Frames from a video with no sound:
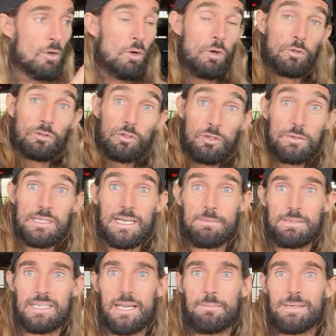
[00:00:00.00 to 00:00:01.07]
or 2
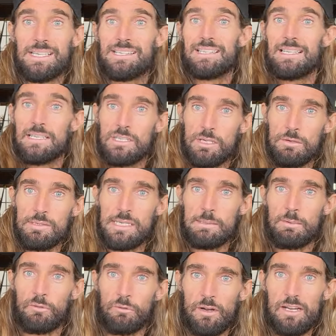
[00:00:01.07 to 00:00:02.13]
times 10 minutes, and then 2
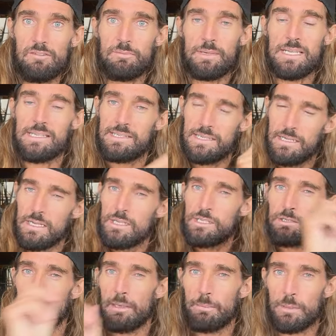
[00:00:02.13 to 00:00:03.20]
times 5 minutes,
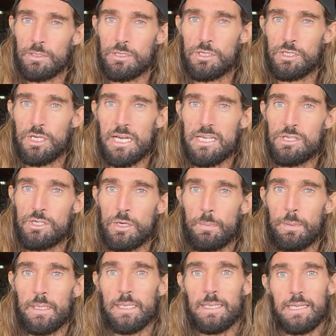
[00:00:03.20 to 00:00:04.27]
so you're able to change up
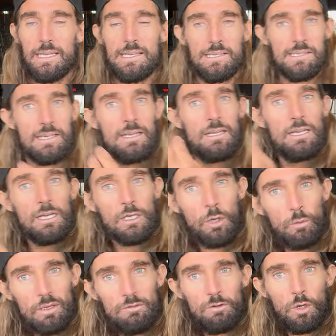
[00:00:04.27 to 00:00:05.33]
in gears and
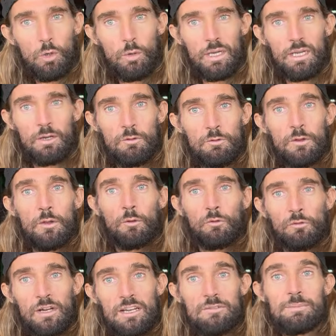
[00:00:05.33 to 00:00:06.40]
go even quicker for those
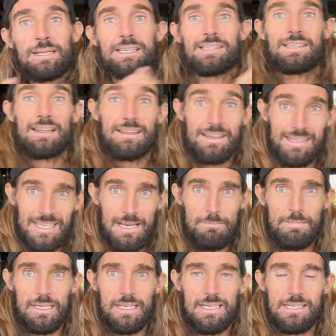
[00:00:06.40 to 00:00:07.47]
5 minutes than the 10
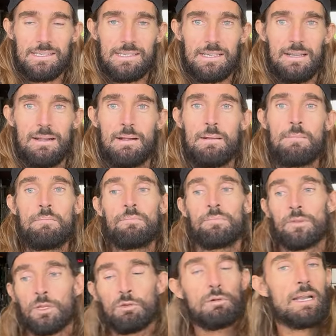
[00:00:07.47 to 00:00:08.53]
minutes,
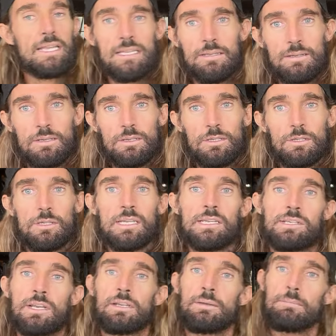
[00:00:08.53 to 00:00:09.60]
great.
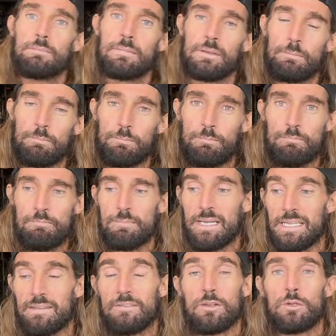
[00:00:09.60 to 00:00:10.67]
It's gonna
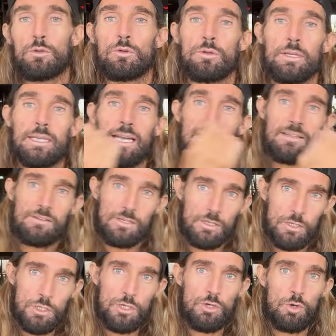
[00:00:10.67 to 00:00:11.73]
mean that you can get to the
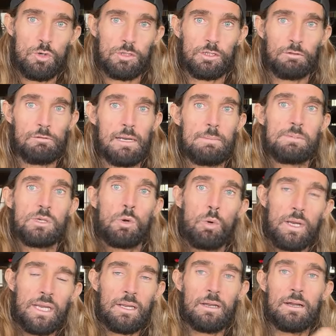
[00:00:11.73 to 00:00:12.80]
shorter reps
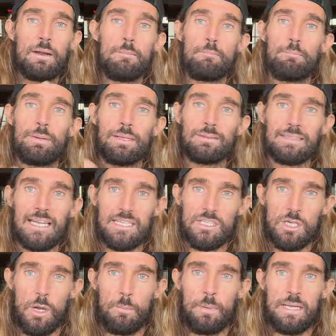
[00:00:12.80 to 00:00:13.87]
quicker and build that
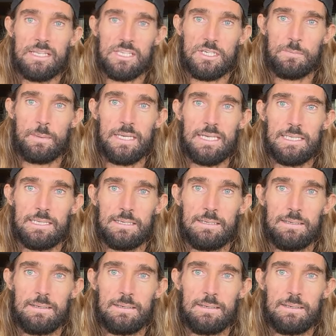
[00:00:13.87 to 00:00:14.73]
top end speed.